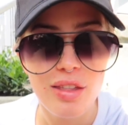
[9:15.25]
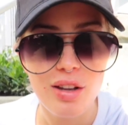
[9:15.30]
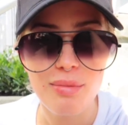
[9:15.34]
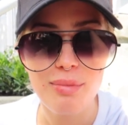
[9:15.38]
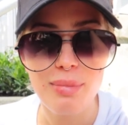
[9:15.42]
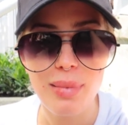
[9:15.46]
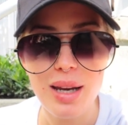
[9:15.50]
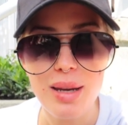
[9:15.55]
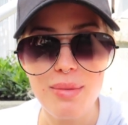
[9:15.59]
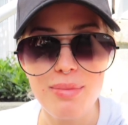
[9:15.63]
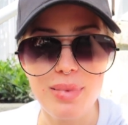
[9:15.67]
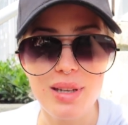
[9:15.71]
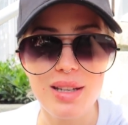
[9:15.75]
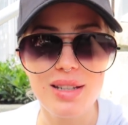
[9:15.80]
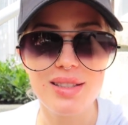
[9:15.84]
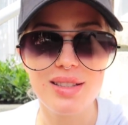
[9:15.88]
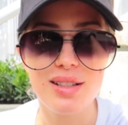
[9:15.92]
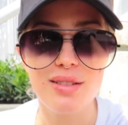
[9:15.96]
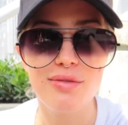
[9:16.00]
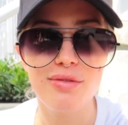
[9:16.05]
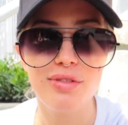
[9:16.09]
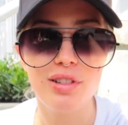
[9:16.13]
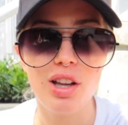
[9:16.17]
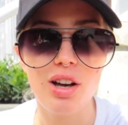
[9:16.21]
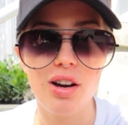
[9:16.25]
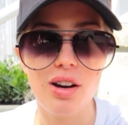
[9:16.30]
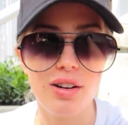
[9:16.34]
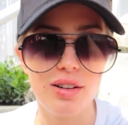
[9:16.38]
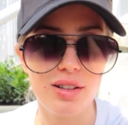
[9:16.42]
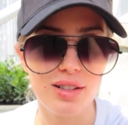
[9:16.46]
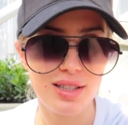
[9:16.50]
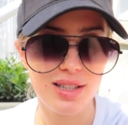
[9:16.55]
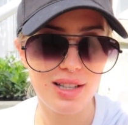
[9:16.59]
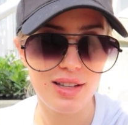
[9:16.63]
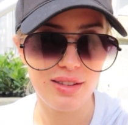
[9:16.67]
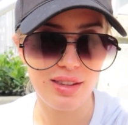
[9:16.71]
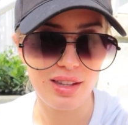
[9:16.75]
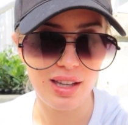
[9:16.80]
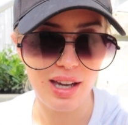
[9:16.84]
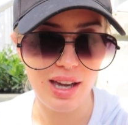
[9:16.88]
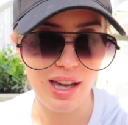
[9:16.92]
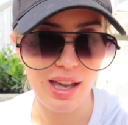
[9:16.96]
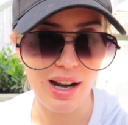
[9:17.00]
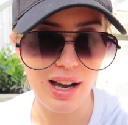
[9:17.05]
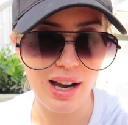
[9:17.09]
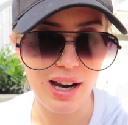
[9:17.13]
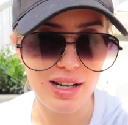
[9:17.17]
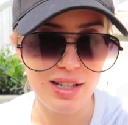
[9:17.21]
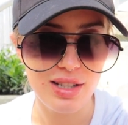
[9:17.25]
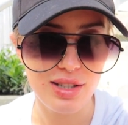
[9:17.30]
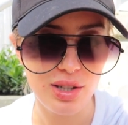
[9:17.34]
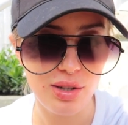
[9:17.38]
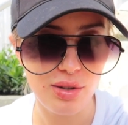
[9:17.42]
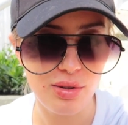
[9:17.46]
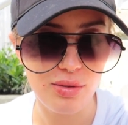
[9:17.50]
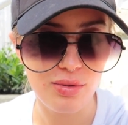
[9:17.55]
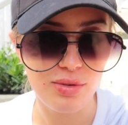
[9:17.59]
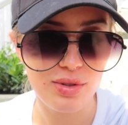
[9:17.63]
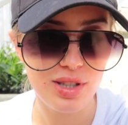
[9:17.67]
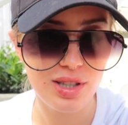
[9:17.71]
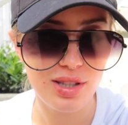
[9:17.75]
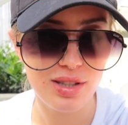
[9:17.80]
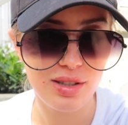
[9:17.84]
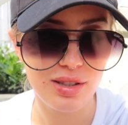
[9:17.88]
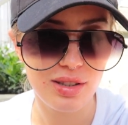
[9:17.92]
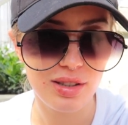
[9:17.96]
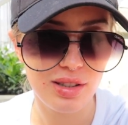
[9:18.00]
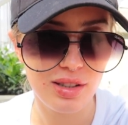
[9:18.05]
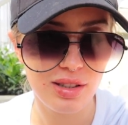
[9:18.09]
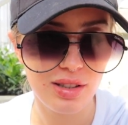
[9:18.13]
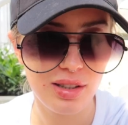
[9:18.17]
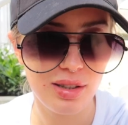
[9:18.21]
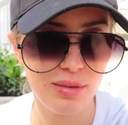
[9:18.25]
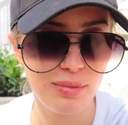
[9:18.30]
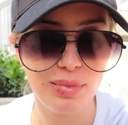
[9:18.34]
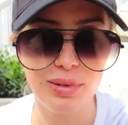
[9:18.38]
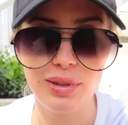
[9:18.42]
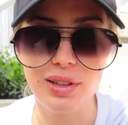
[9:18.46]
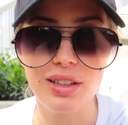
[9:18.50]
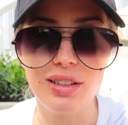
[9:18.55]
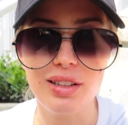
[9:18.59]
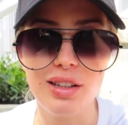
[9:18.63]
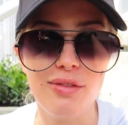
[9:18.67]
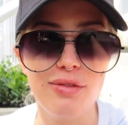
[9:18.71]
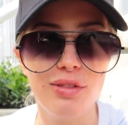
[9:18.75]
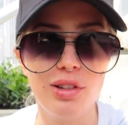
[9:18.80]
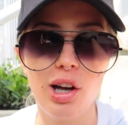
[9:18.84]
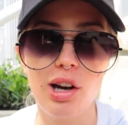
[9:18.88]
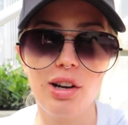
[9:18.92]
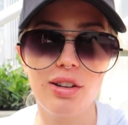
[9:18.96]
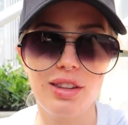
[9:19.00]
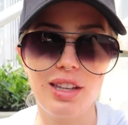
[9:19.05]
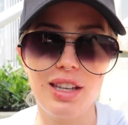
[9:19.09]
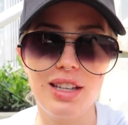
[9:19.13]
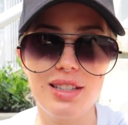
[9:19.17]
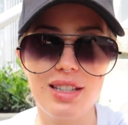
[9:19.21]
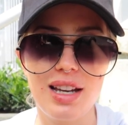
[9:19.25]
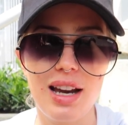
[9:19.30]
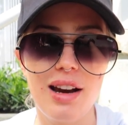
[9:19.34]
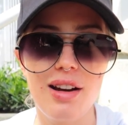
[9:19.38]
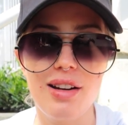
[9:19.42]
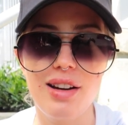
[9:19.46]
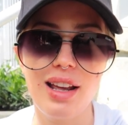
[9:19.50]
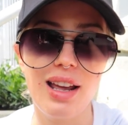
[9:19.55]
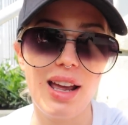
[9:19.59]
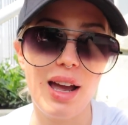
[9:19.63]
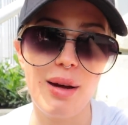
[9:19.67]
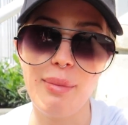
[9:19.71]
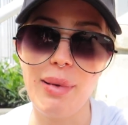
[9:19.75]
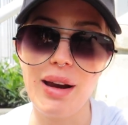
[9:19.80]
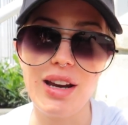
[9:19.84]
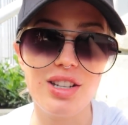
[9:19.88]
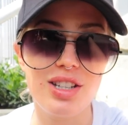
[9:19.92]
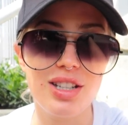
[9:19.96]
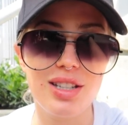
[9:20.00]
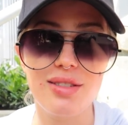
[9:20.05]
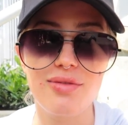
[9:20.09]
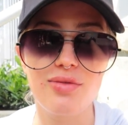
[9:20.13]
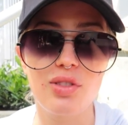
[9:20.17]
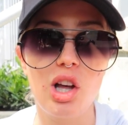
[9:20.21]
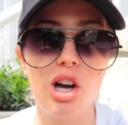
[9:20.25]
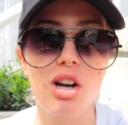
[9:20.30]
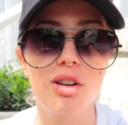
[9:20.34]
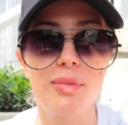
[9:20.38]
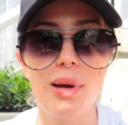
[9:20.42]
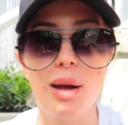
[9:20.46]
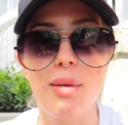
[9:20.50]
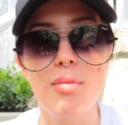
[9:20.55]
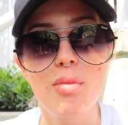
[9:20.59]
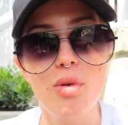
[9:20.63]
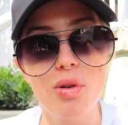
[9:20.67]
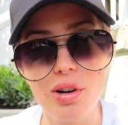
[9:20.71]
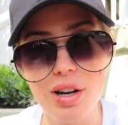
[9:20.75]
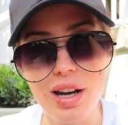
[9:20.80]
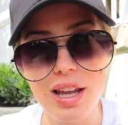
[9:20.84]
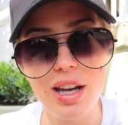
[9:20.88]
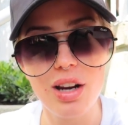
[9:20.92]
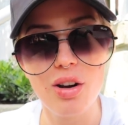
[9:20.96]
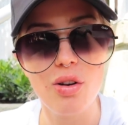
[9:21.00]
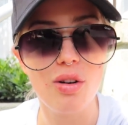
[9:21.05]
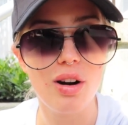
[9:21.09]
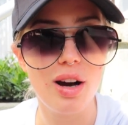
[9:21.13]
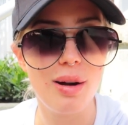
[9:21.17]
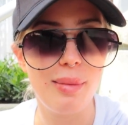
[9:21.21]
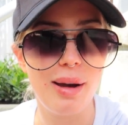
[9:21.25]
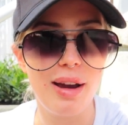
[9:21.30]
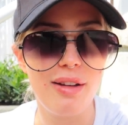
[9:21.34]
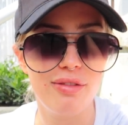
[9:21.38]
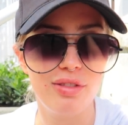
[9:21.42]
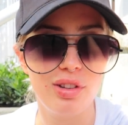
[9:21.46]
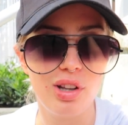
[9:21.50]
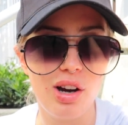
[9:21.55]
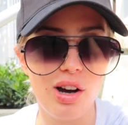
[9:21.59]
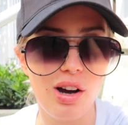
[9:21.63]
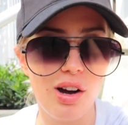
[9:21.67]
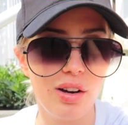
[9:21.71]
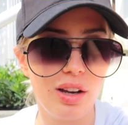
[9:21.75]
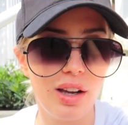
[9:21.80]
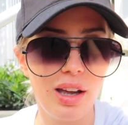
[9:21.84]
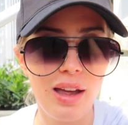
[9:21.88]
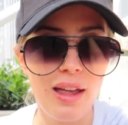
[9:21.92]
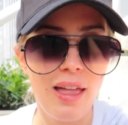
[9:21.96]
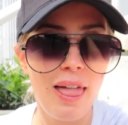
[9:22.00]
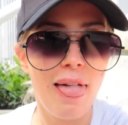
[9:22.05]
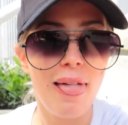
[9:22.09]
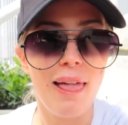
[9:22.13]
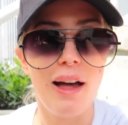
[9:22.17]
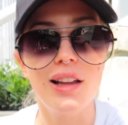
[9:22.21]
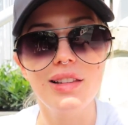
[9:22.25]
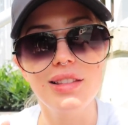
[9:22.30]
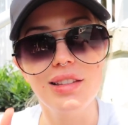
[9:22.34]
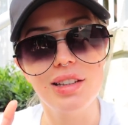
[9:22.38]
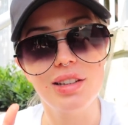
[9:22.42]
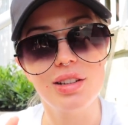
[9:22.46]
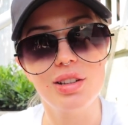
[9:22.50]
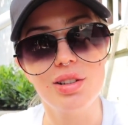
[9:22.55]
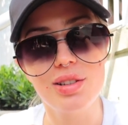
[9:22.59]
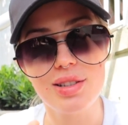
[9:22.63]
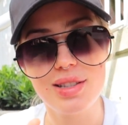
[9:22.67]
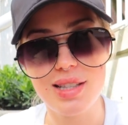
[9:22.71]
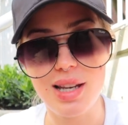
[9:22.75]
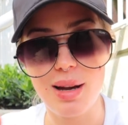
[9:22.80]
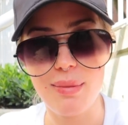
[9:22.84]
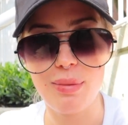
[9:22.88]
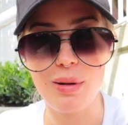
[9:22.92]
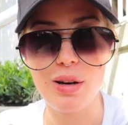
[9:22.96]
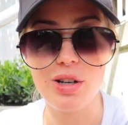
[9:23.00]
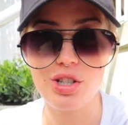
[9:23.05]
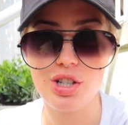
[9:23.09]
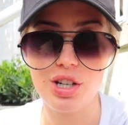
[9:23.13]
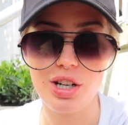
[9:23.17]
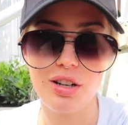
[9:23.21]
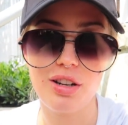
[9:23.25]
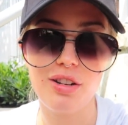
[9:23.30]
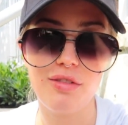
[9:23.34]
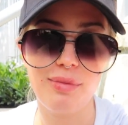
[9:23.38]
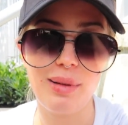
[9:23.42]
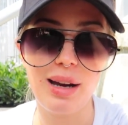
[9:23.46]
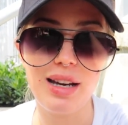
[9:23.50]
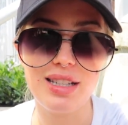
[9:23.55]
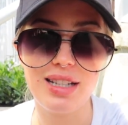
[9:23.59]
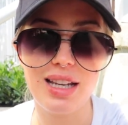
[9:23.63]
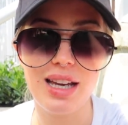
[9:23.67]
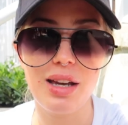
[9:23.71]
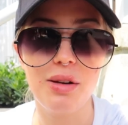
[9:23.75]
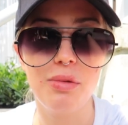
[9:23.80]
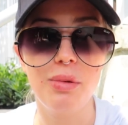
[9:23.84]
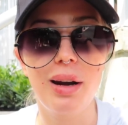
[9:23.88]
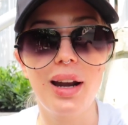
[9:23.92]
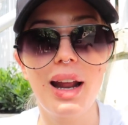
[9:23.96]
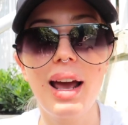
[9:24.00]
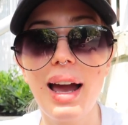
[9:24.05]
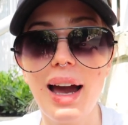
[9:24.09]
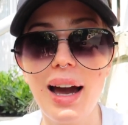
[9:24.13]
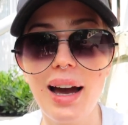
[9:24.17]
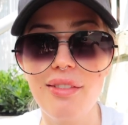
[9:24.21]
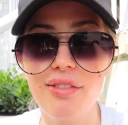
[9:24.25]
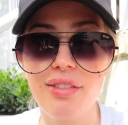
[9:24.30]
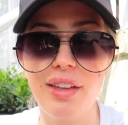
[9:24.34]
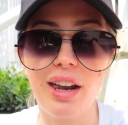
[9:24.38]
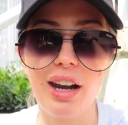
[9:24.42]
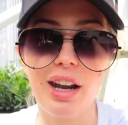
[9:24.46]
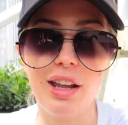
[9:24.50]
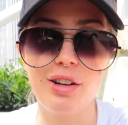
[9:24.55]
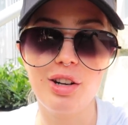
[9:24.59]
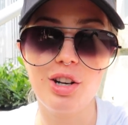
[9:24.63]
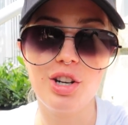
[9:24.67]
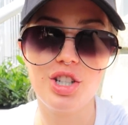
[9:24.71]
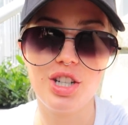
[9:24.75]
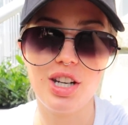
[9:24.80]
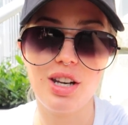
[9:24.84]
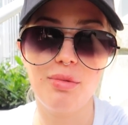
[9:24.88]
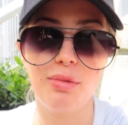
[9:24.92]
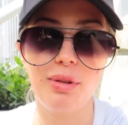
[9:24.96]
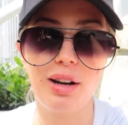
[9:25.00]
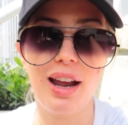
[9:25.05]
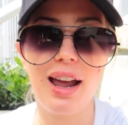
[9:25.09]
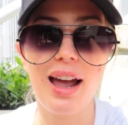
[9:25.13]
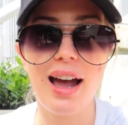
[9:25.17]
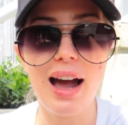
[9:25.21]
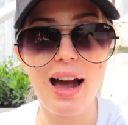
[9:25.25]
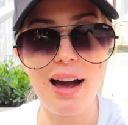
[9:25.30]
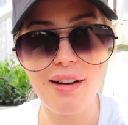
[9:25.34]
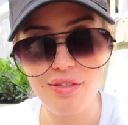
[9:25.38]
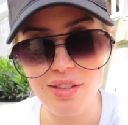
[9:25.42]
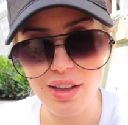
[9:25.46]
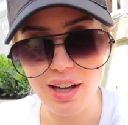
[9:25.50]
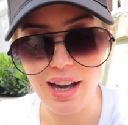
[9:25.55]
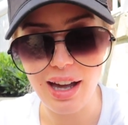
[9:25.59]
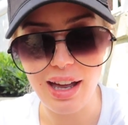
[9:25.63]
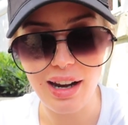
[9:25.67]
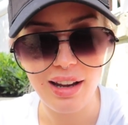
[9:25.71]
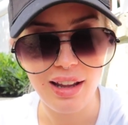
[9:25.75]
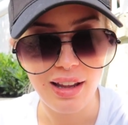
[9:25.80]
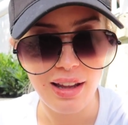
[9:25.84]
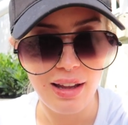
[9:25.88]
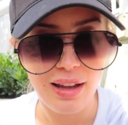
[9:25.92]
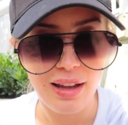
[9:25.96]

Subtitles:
There might be some vlogs that I don't completely vlog the entire day. I might just vlog my morning, or I might vlog a little separate chunk of my day when I have that energy and when I have that